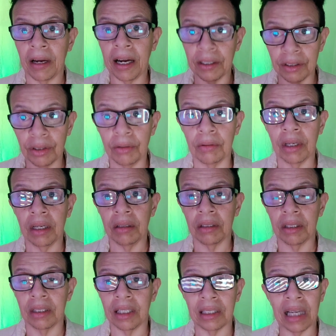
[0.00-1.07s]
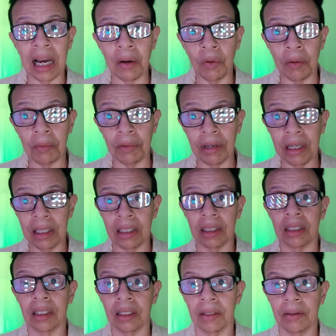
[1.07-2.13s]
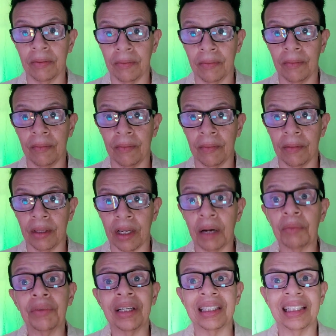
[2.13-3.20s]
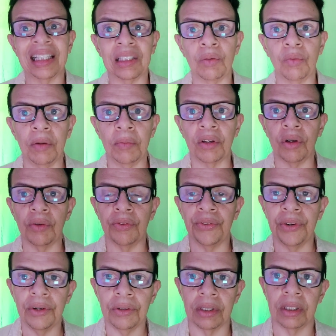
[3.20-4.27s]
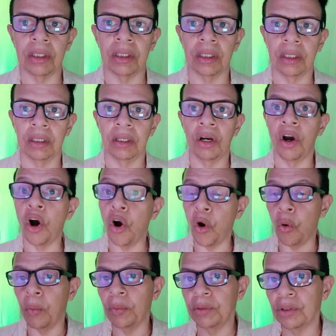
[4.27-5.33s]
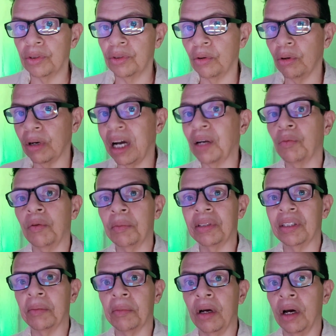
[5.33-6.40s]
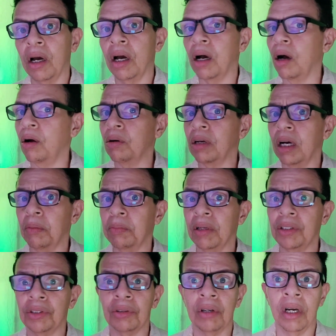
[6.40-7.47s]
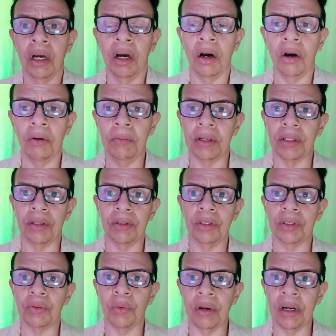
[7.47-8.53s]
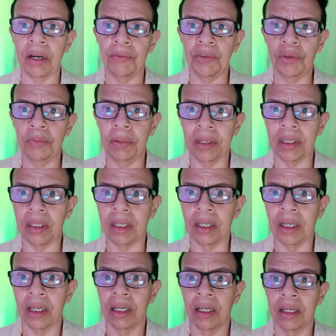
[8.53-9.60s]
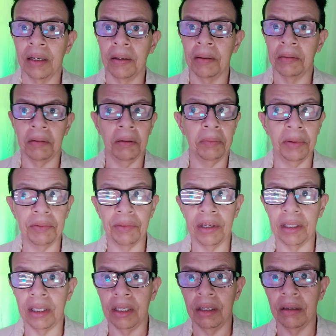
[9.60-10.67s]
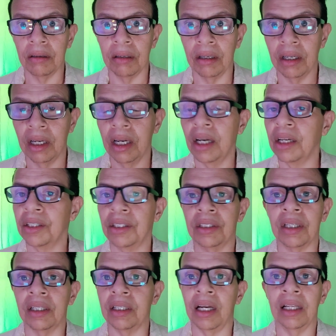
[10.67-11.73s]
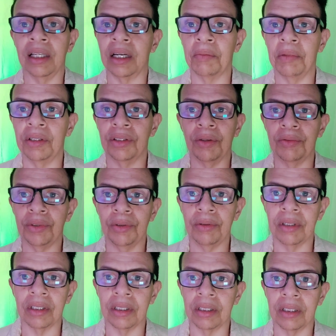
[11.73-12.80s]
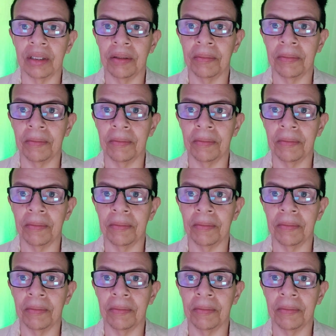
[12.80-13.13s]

I do that. That's how I'm raised. I'm raised to let the woman go first. Open the door. I had a woman tell me, oh, God bless you. Oh my goodness, where have you been? I've been right here. She said, a lot of men don't do this.